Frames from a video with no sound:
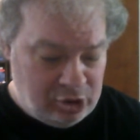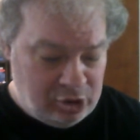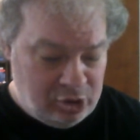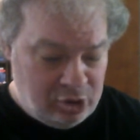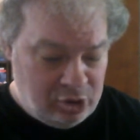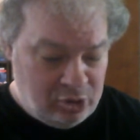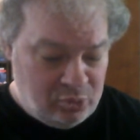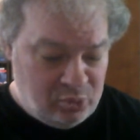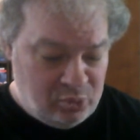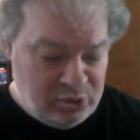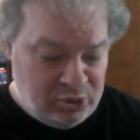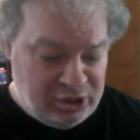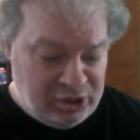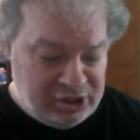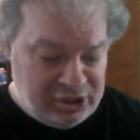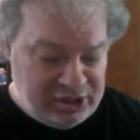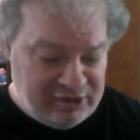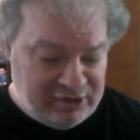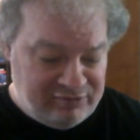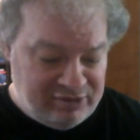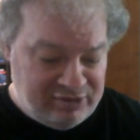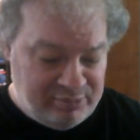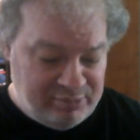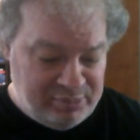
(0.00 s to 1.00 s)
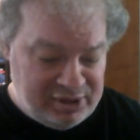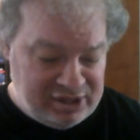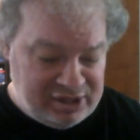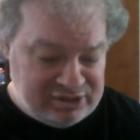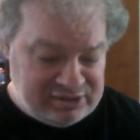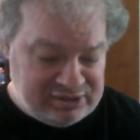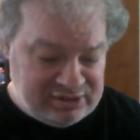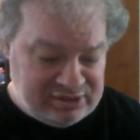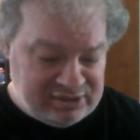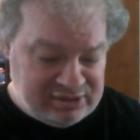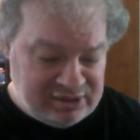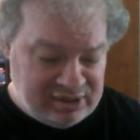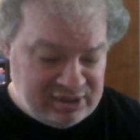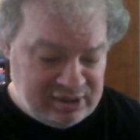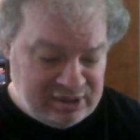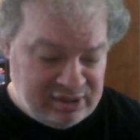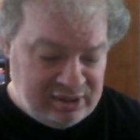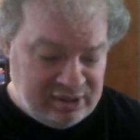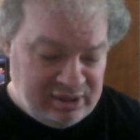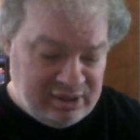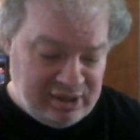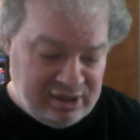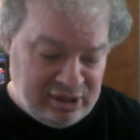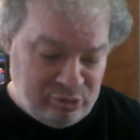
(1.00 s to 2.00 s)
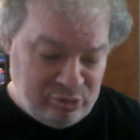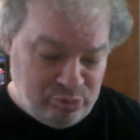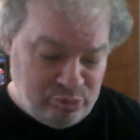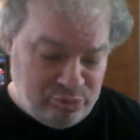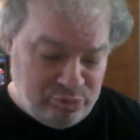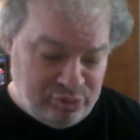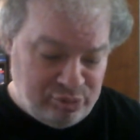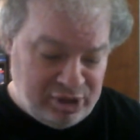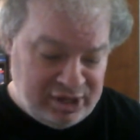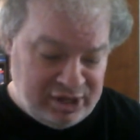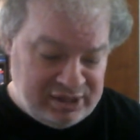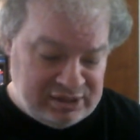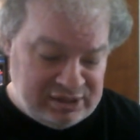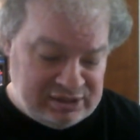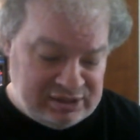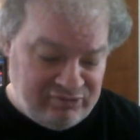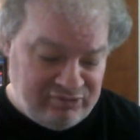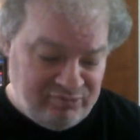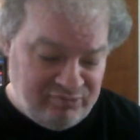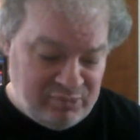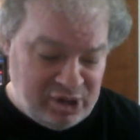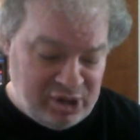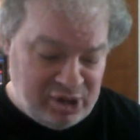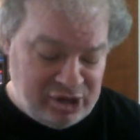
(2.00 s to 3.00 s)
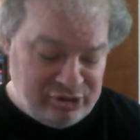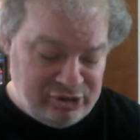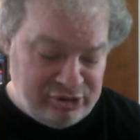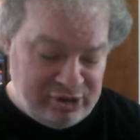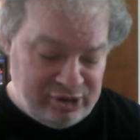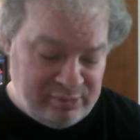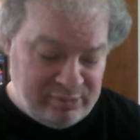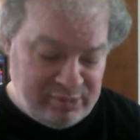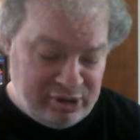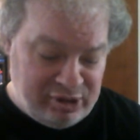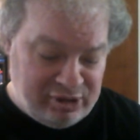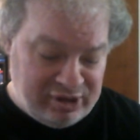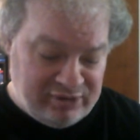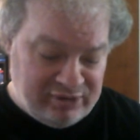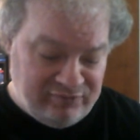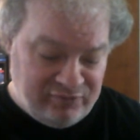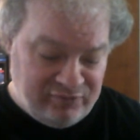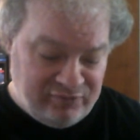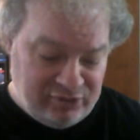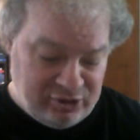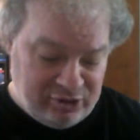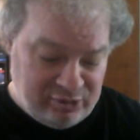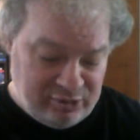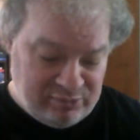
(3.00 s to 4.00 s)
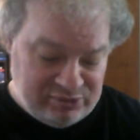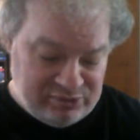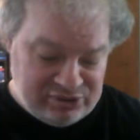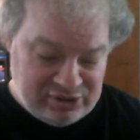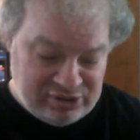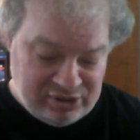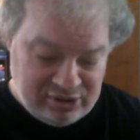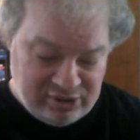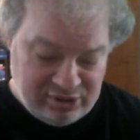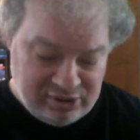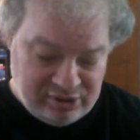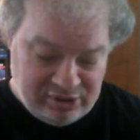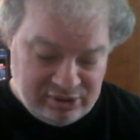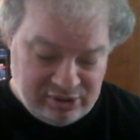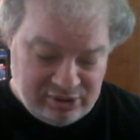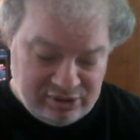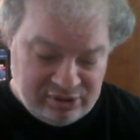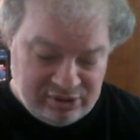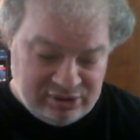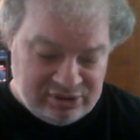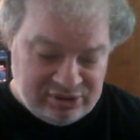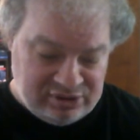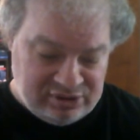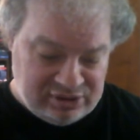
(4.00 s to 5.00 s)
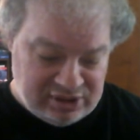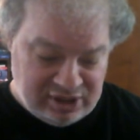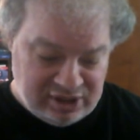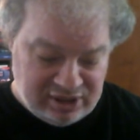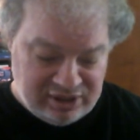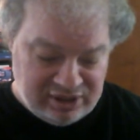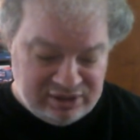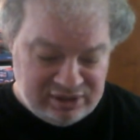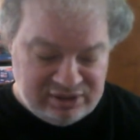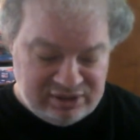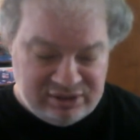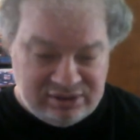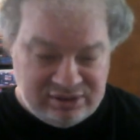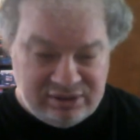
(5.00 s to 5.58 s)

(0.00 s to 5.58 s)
One of the best and brightest of modern American films, says